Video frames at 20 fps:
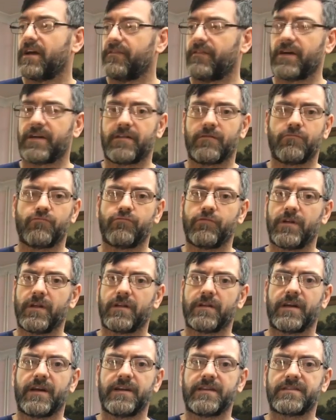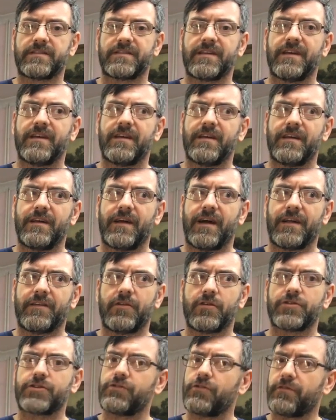I've had a real nice,
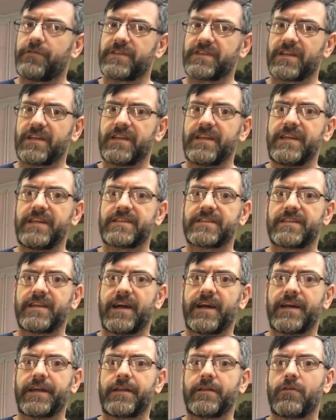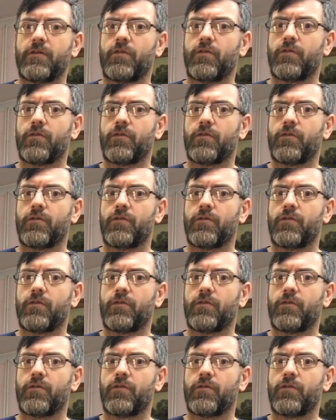not sure if it's a Lee Stein